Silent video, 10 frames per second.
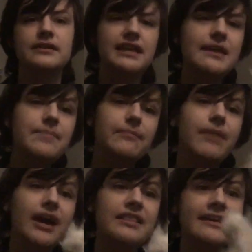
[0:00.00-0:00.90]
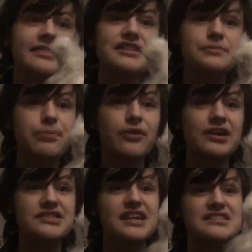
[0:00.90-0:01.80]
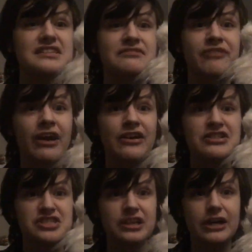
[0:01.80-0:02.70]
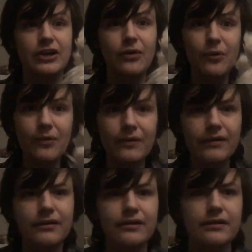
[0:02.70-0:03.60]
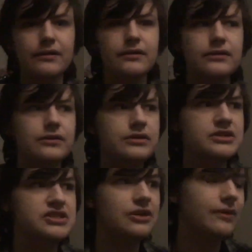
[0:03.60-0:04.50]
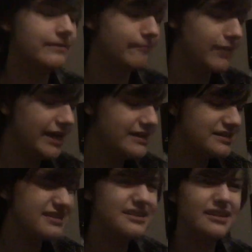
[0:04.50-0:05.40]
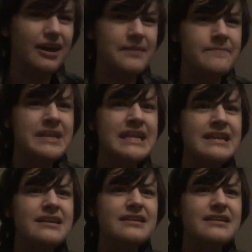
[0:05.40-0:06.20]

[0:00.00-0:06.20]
Keep in mind that this process is very slow, so it might not be